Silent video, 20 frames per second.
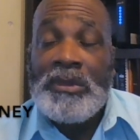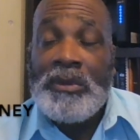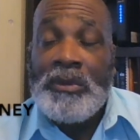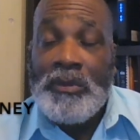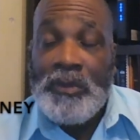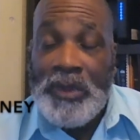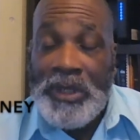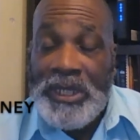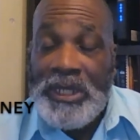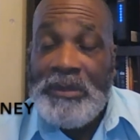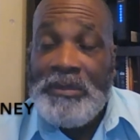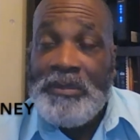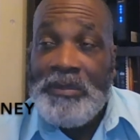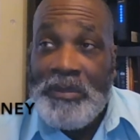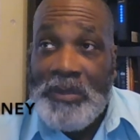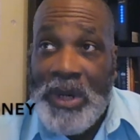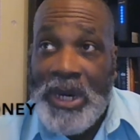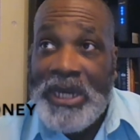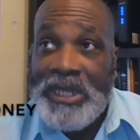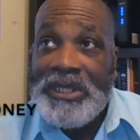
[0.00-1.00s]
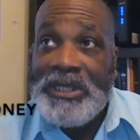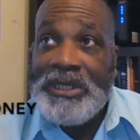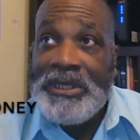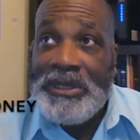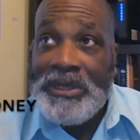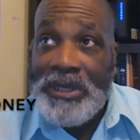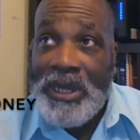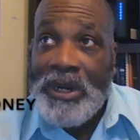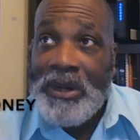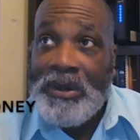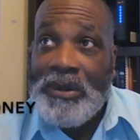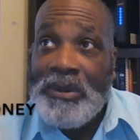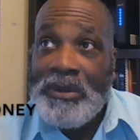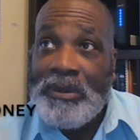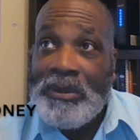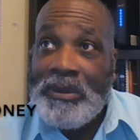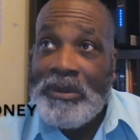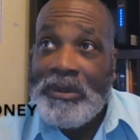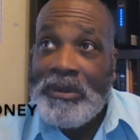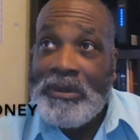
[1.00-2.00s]
We must
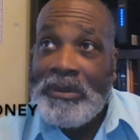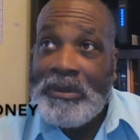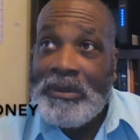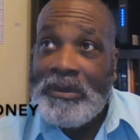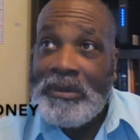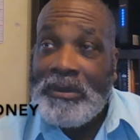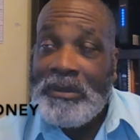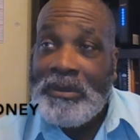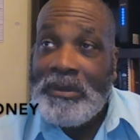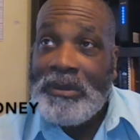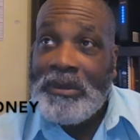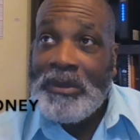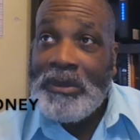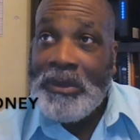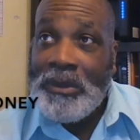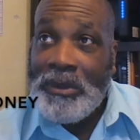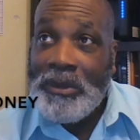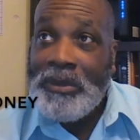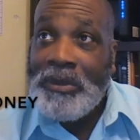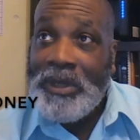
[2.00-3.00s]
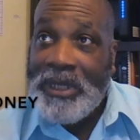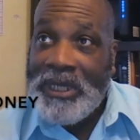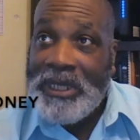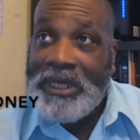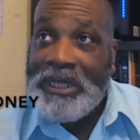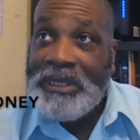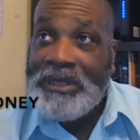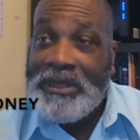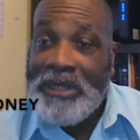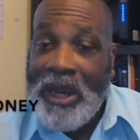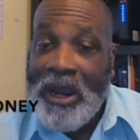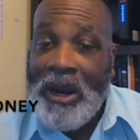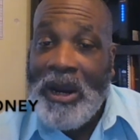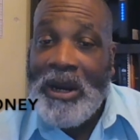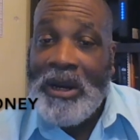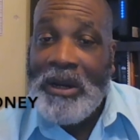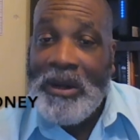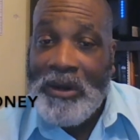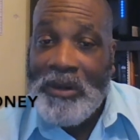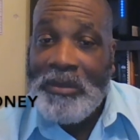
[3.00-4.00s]
know who is our
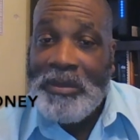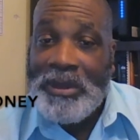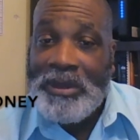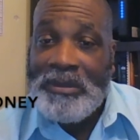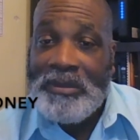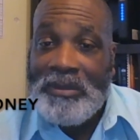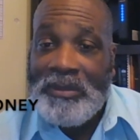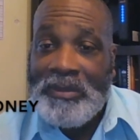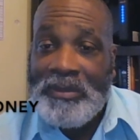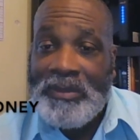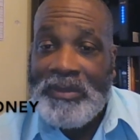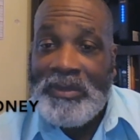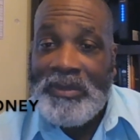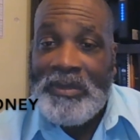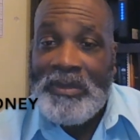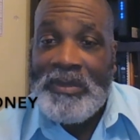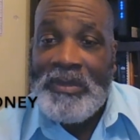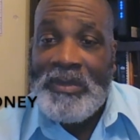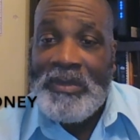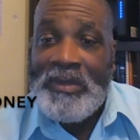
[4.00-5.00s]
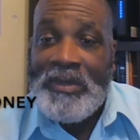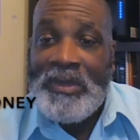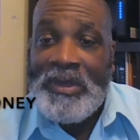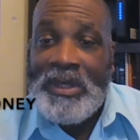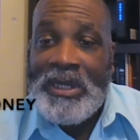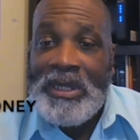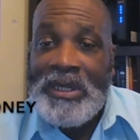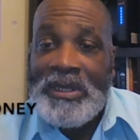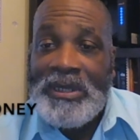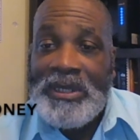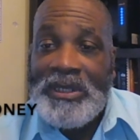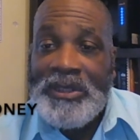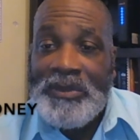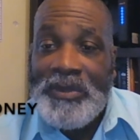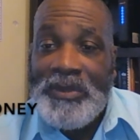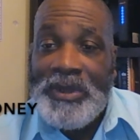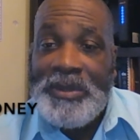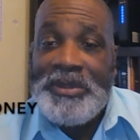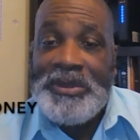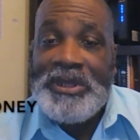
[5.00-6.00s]
hope. The
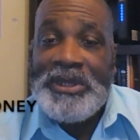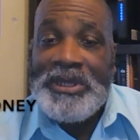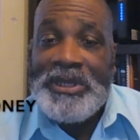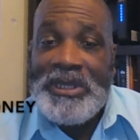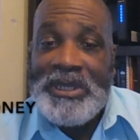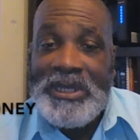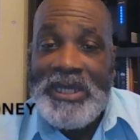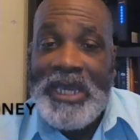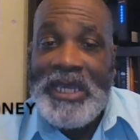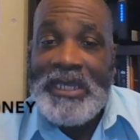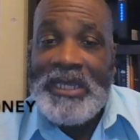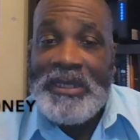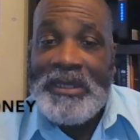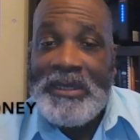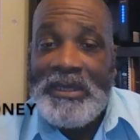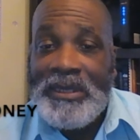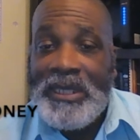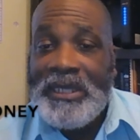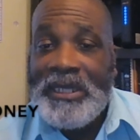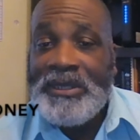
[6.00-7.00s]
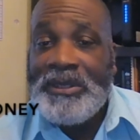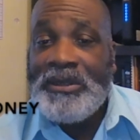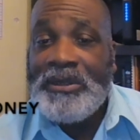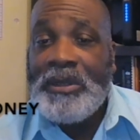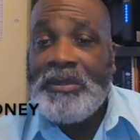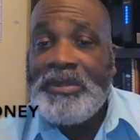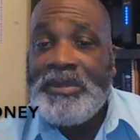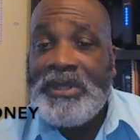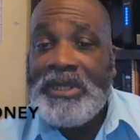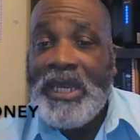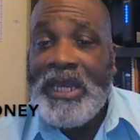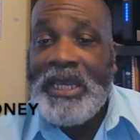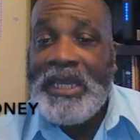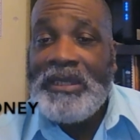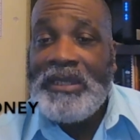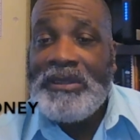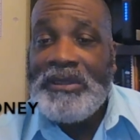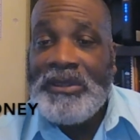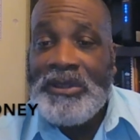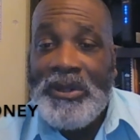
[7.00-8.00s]
scriptures state they shall
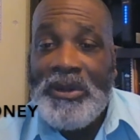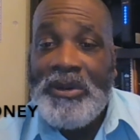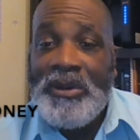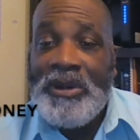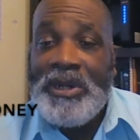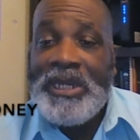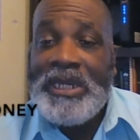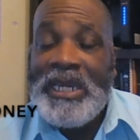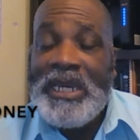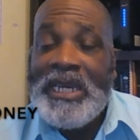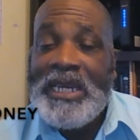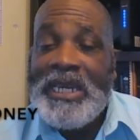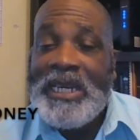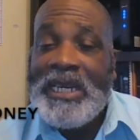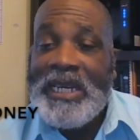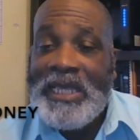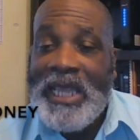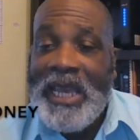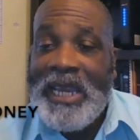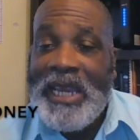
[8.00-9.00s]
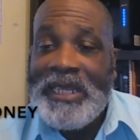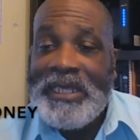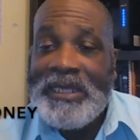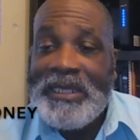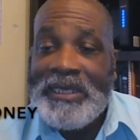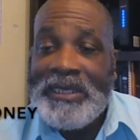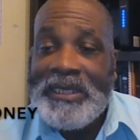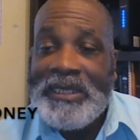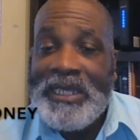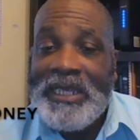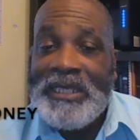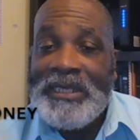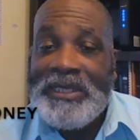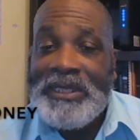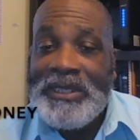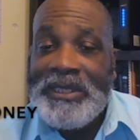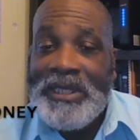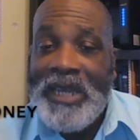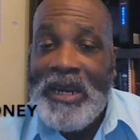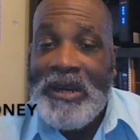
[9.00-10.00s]
obtain joy and gladness and
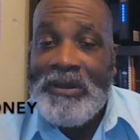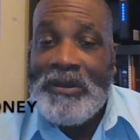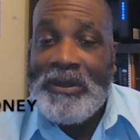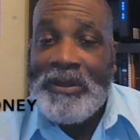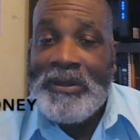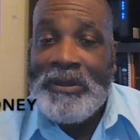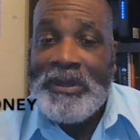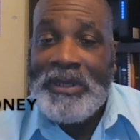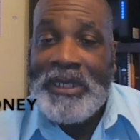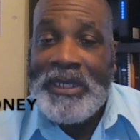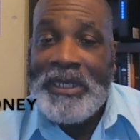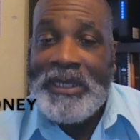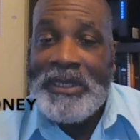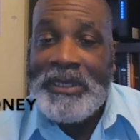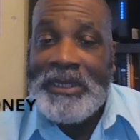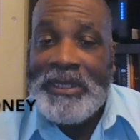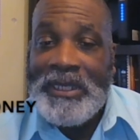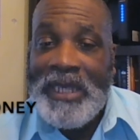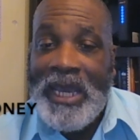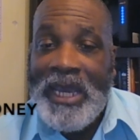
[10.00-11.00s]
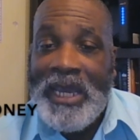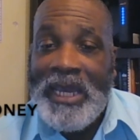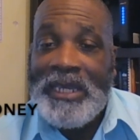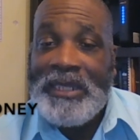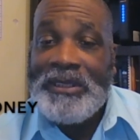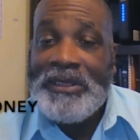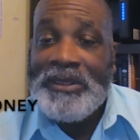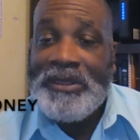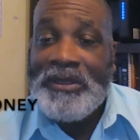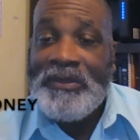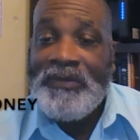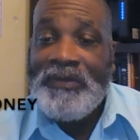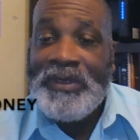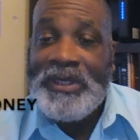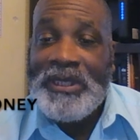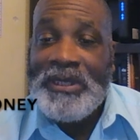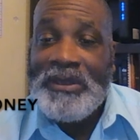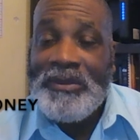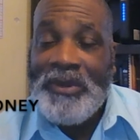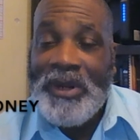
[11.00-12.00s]
sorrow and signs shall
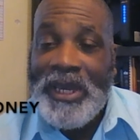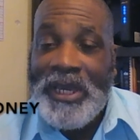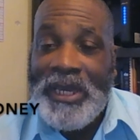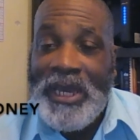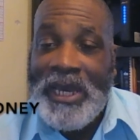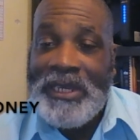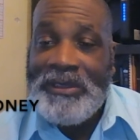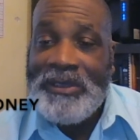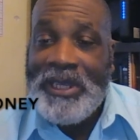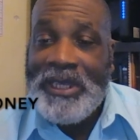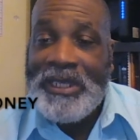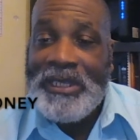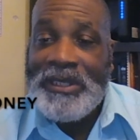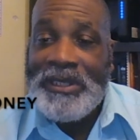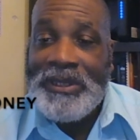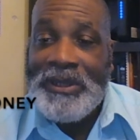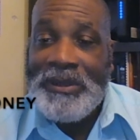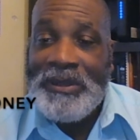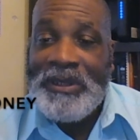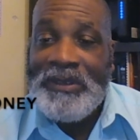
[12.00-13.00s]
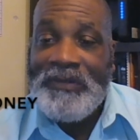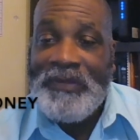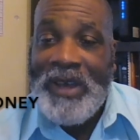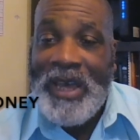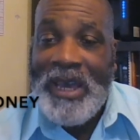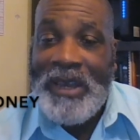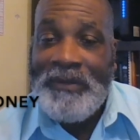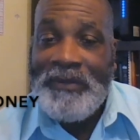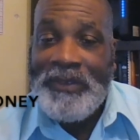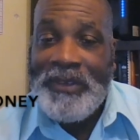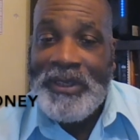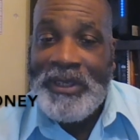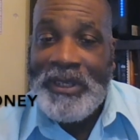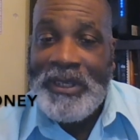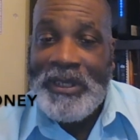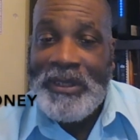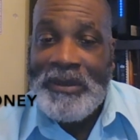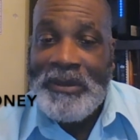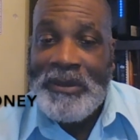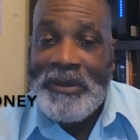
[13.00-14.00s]
flee away, Isaiah
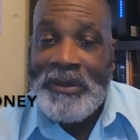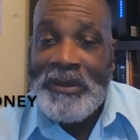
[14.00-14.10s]
35:10.